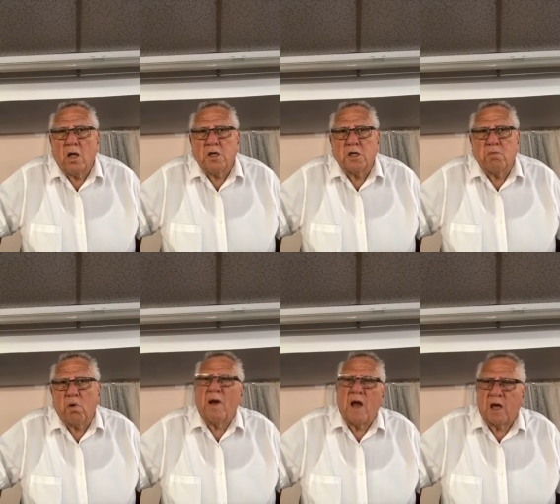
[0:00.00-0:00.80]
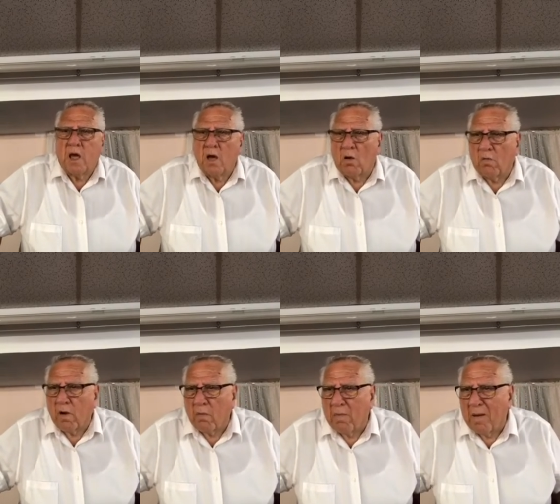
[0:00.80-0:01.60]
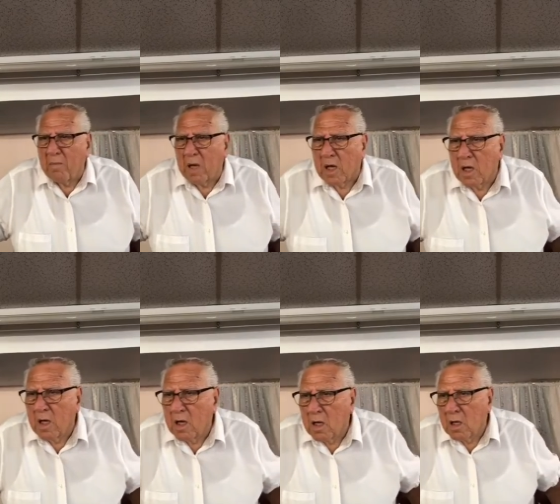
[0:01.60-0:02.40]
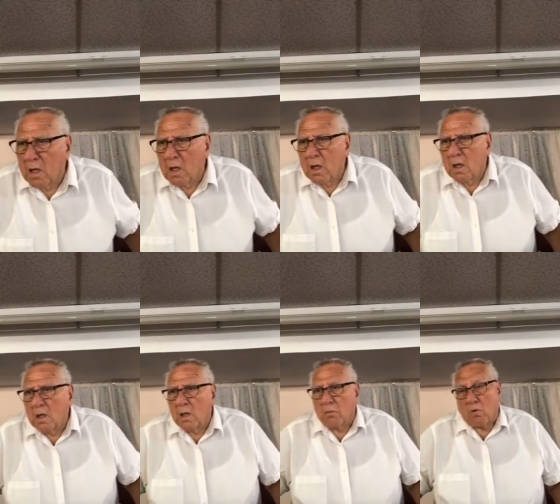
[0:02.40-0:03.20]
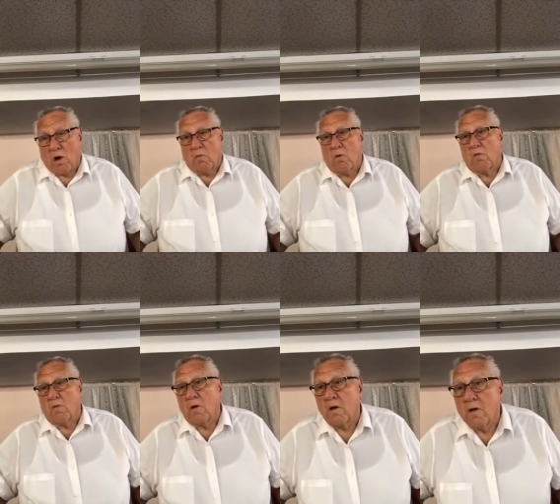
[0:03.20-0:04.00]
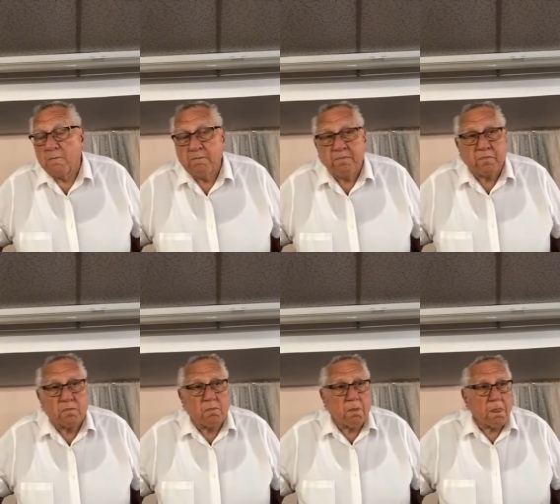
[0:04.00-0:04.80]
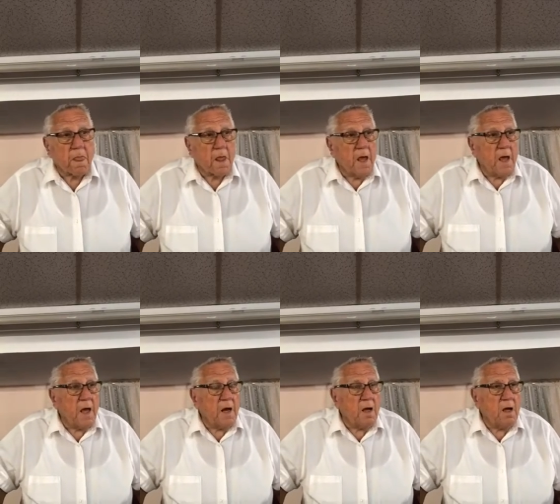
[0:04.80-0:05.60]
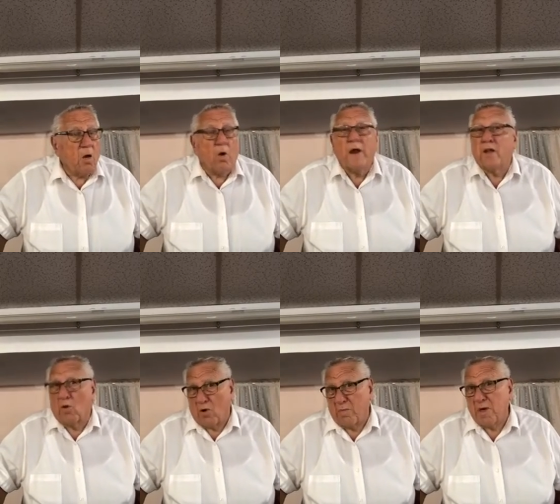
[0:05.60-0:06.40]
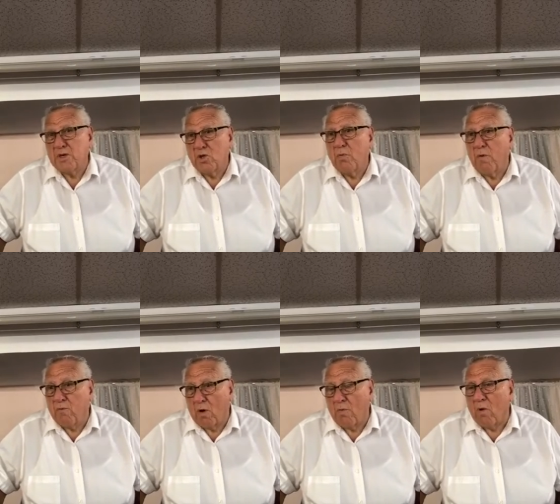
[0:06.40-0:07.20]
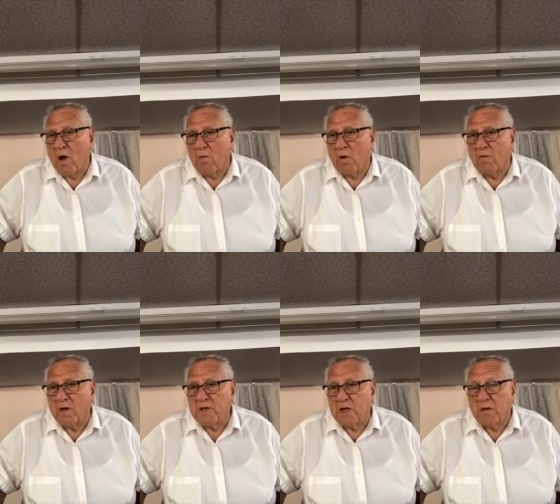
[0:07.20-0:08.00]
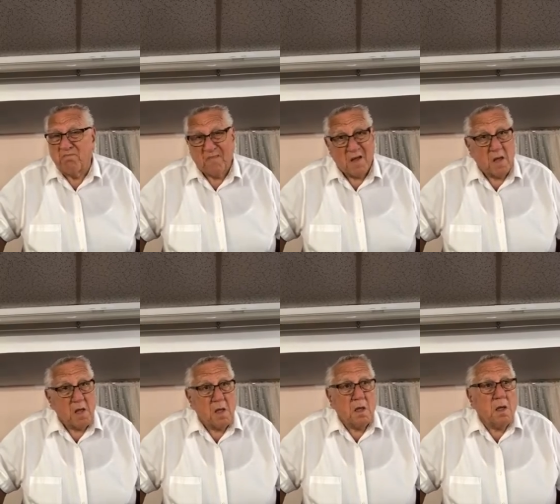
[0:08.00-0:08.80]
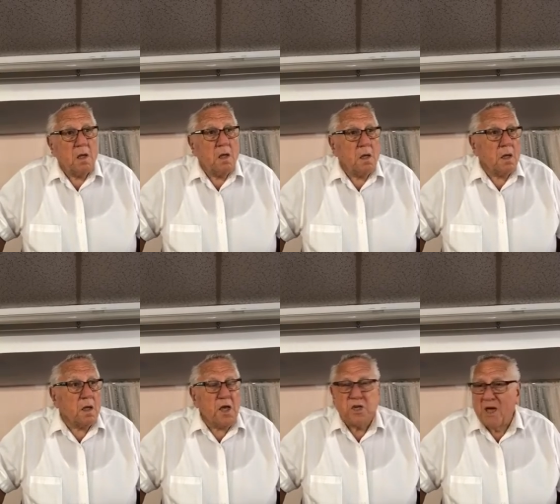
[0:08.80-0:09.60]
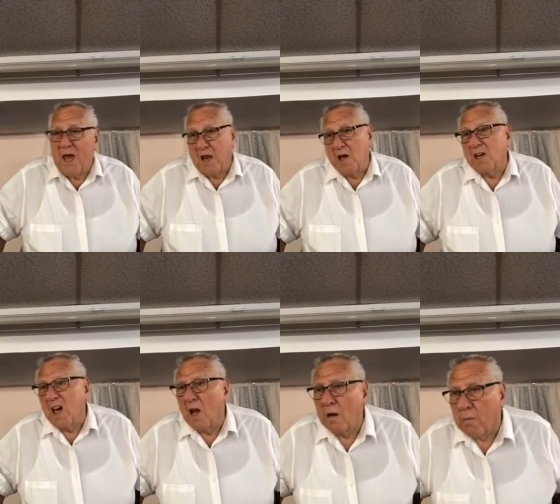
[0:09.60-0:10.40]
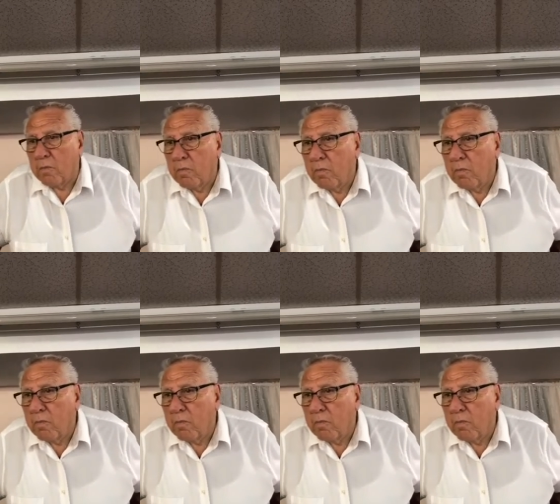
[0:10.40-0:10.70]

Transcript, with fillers: he says, bring that kid over here by me. He brought him over. And, uh, oh, they told him this too before he brought him over. They said, he's saying he'll kill him.